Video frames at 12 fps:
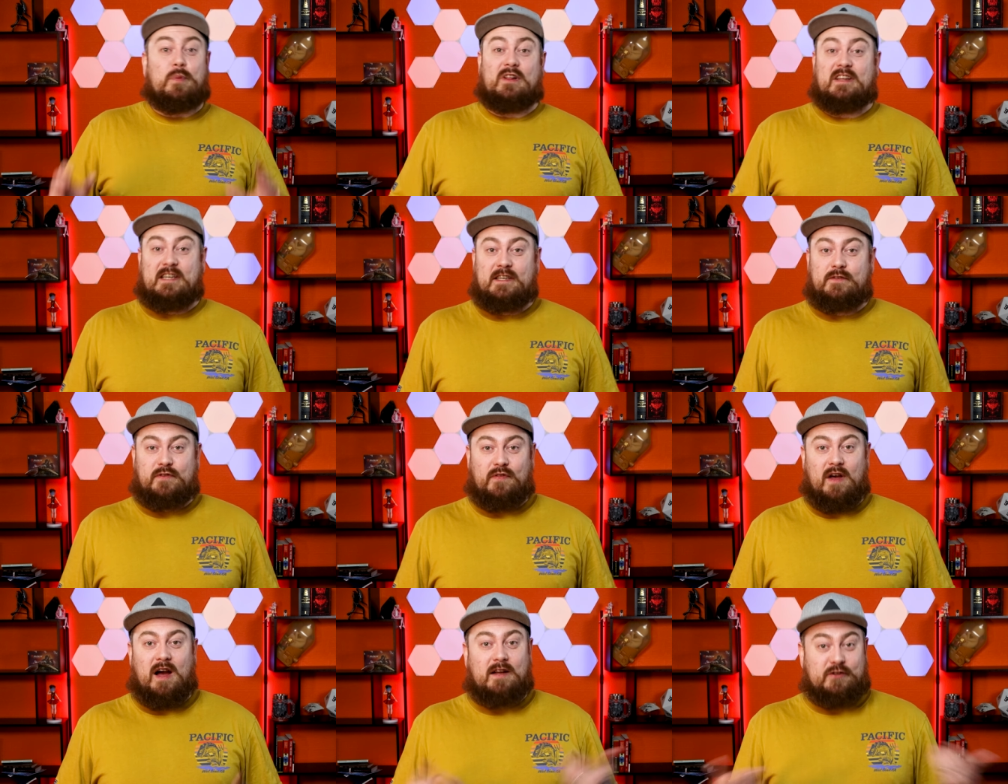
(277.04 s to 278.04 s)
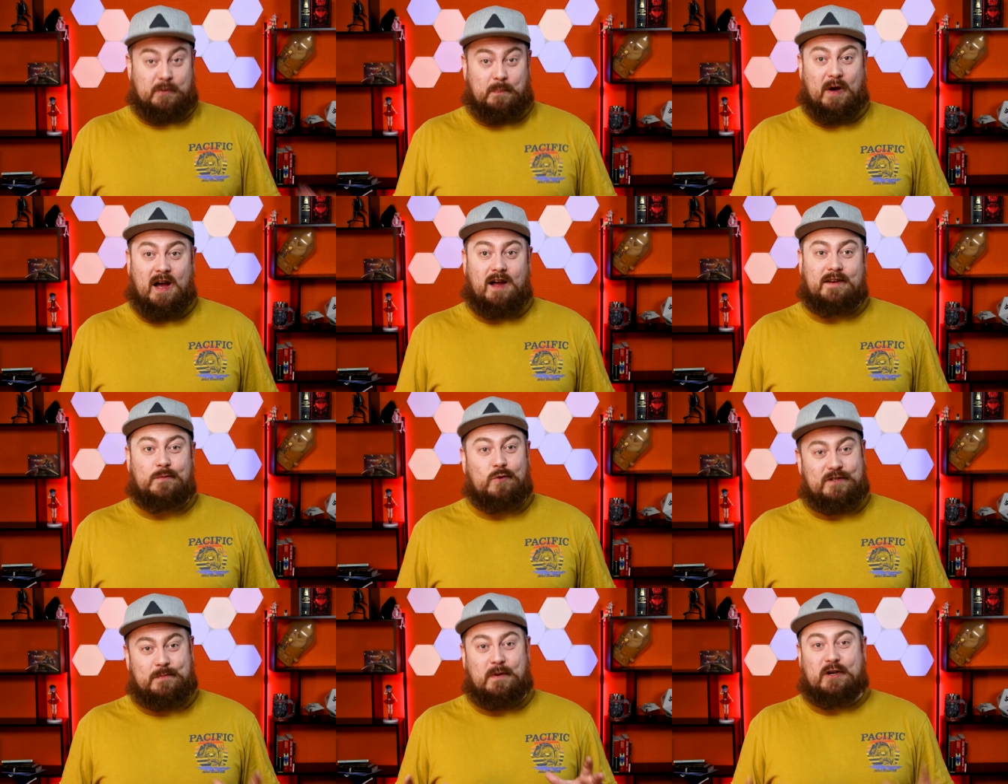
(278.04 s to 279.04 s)
believed that Japan
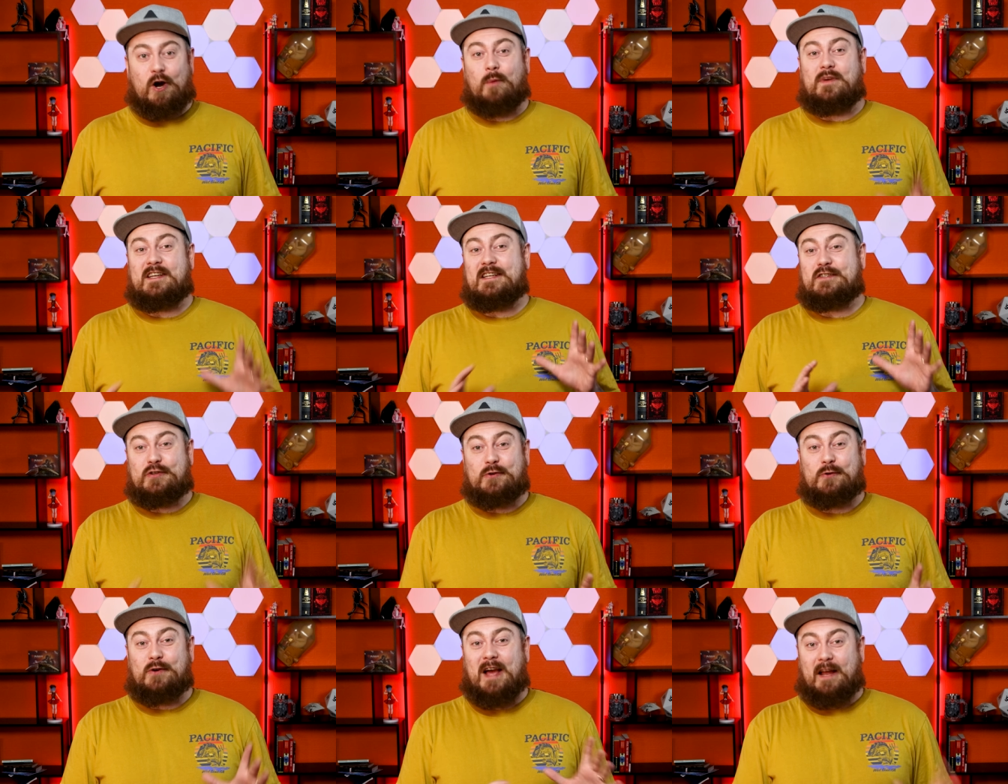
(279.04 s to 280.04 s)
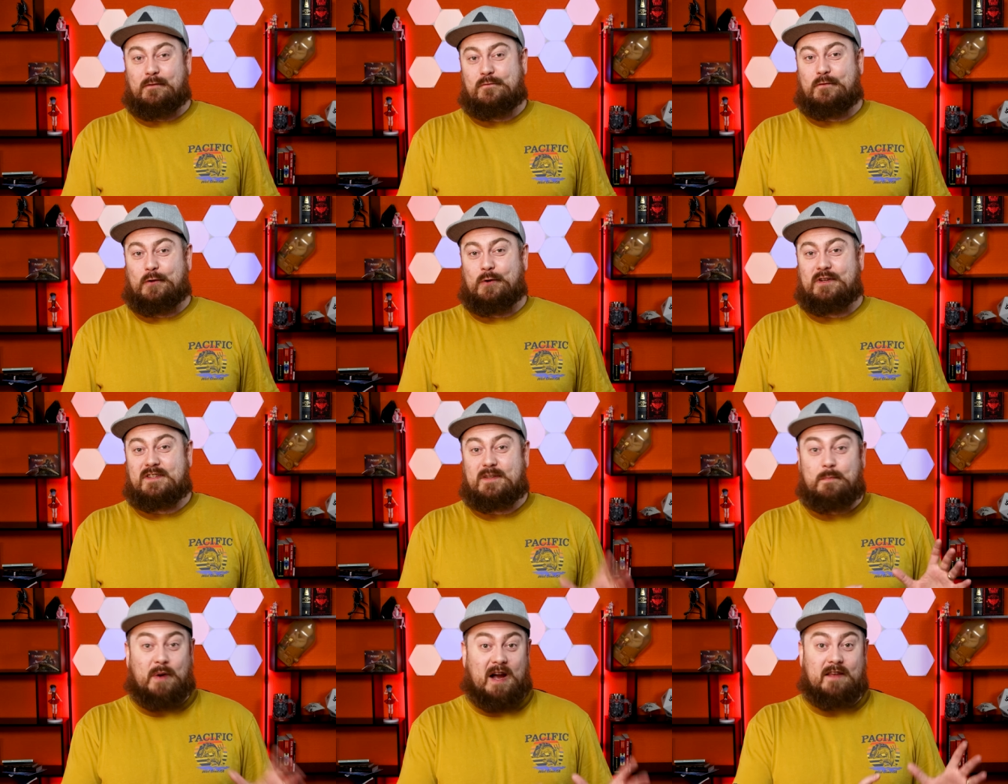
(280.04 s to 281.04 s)
was becoming too
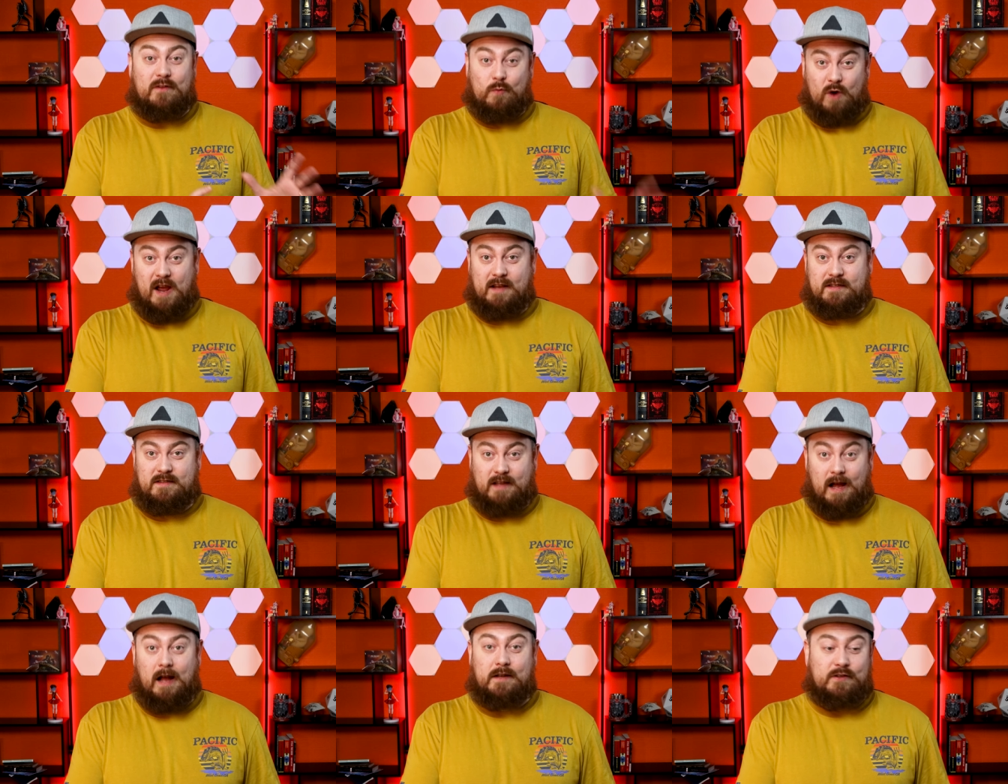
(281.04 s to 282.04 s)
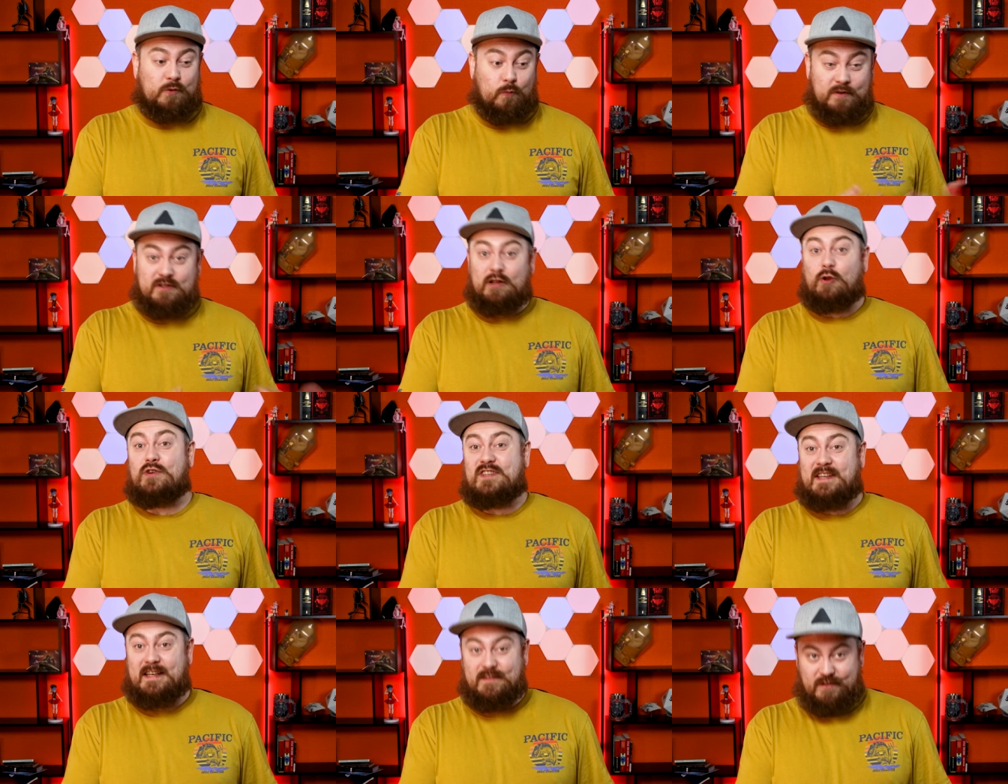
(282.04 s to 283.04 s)
influenced by the West and was
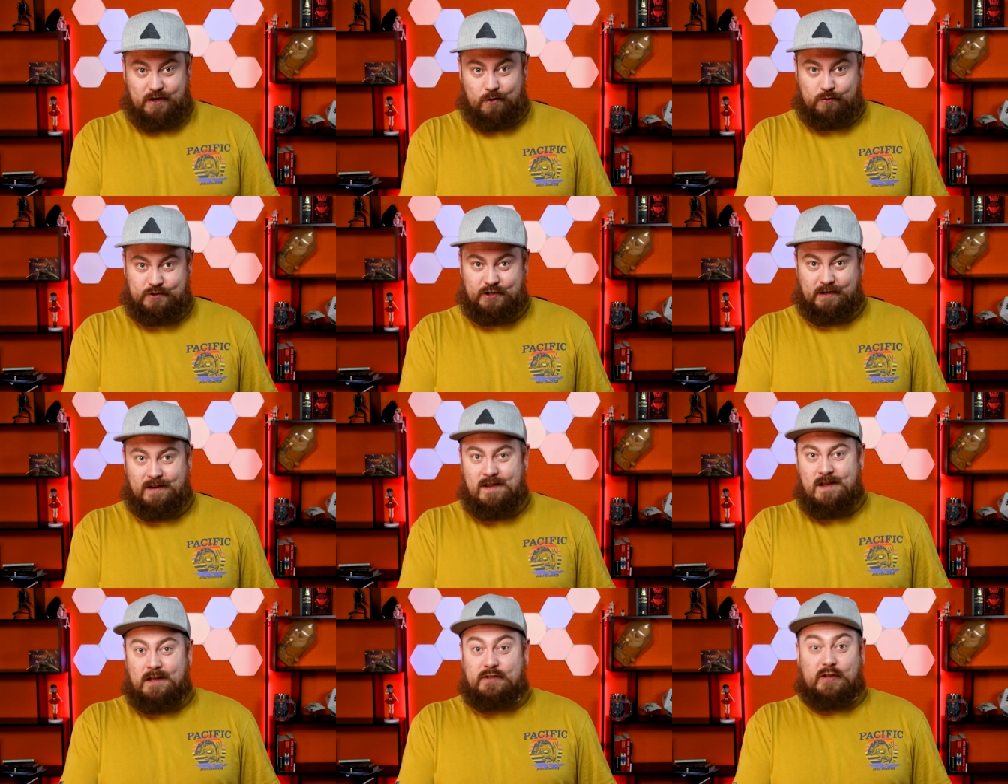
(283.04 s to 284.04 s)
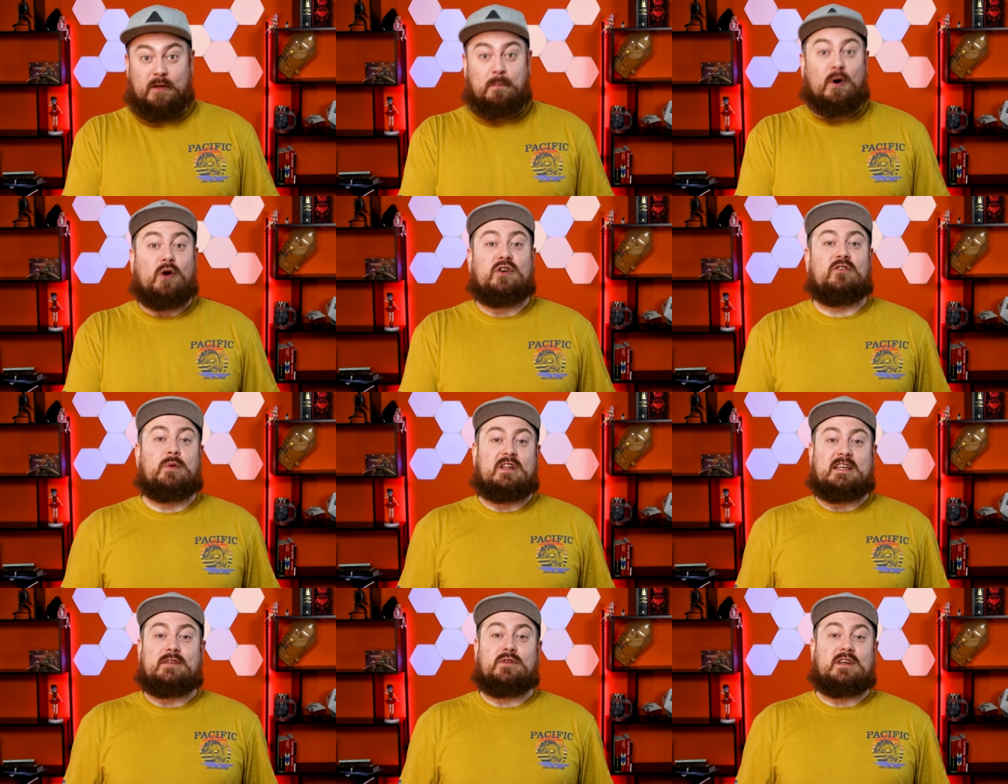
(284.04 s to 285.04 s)
losing its culture, to the point of
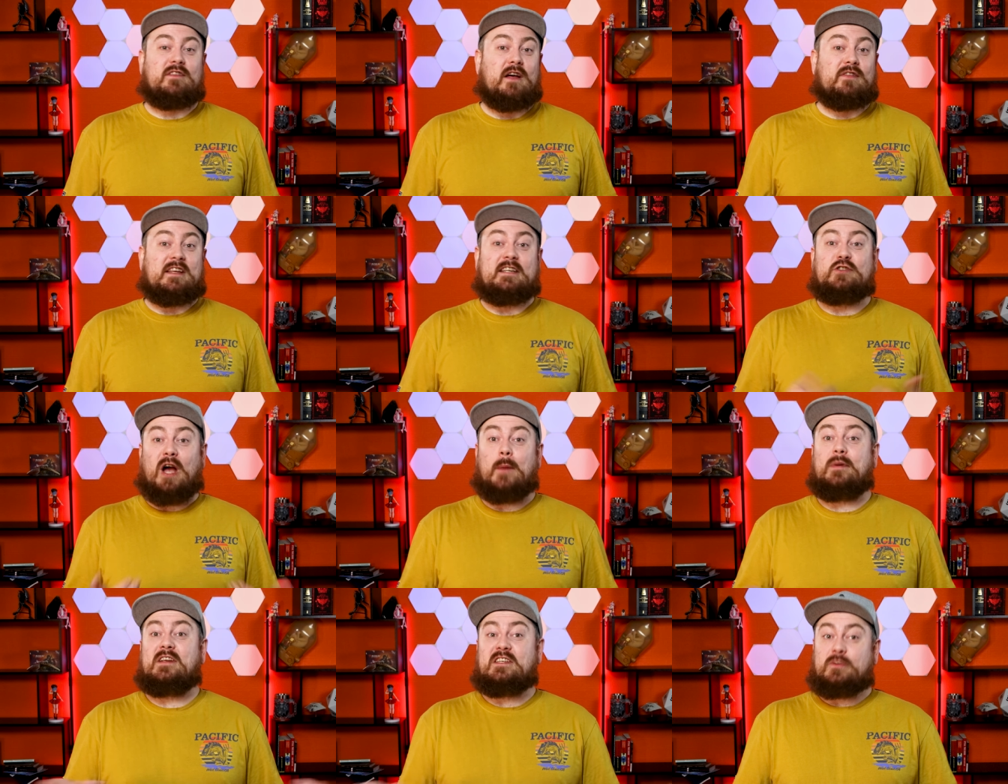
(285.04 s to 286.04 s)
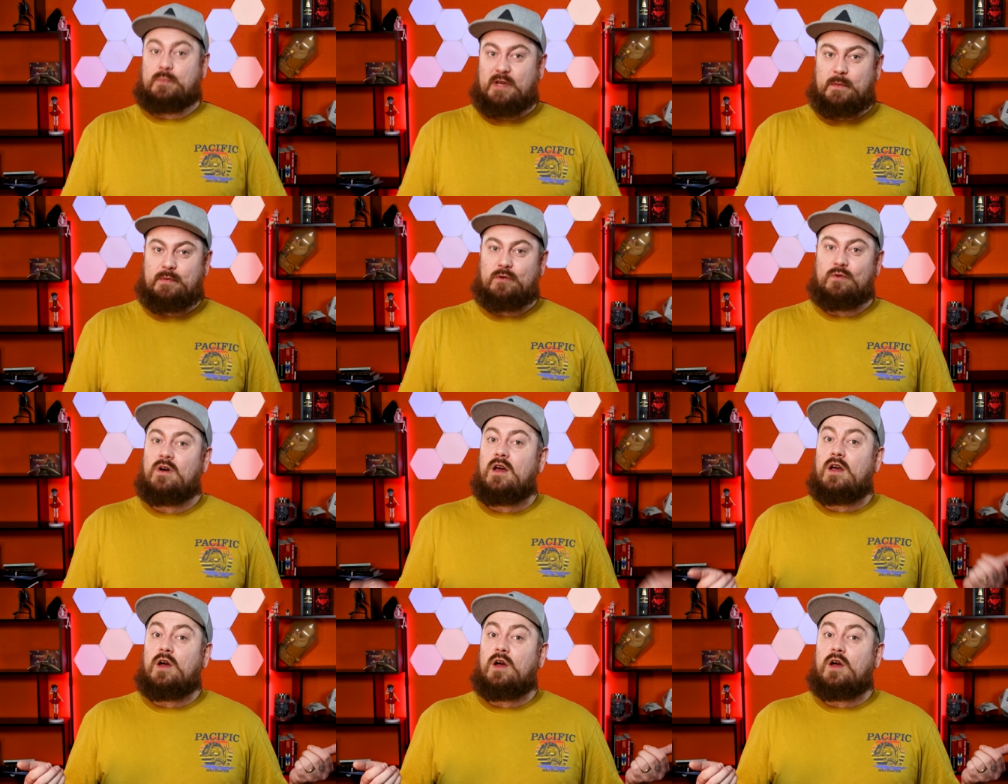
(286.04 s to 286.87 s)
believing that the Japanese people